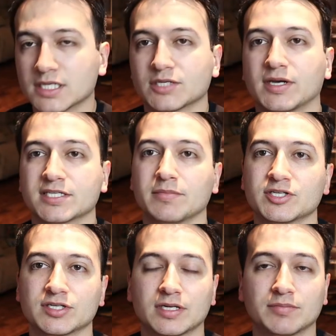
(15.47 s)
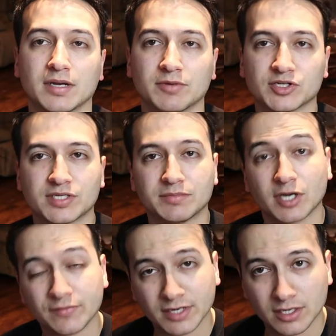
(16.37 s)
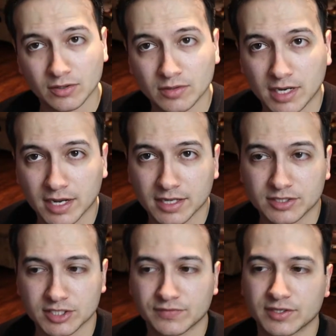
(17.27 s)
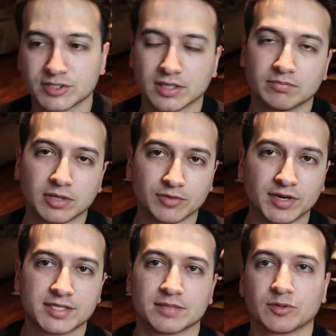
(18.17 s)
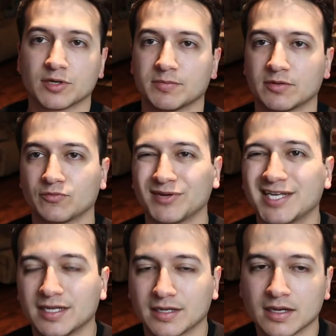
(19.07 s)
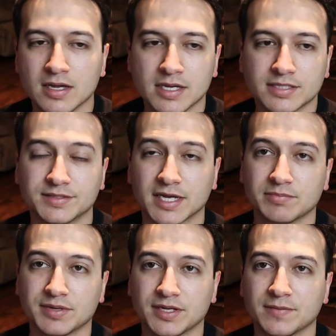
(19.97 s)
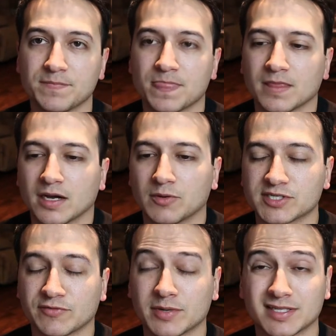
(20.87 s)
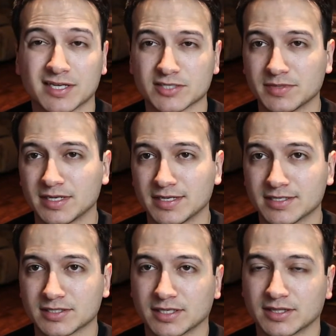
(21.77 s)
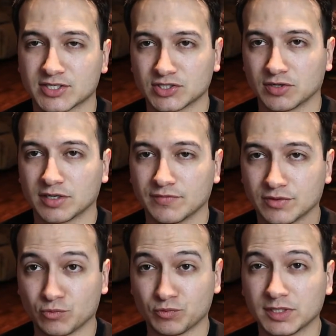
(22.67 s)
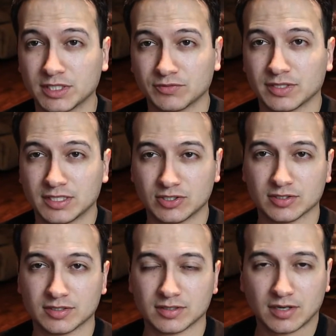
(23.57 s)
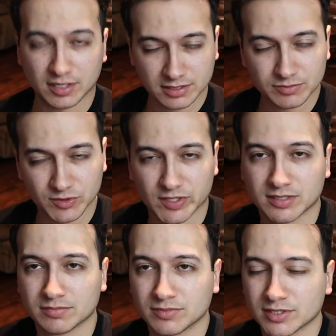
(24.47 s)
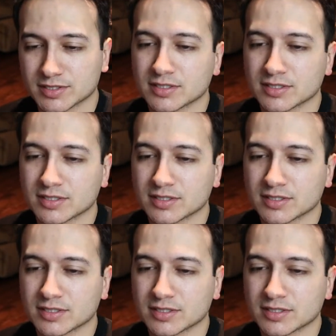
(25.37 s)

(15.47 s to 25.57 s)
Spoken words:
So as I mentioned in my March TBR video, I just finished up Blood Rites. I'm going to be reading Deadbeat, which everybody tells me is like the start of the really good, awesome Dresden books.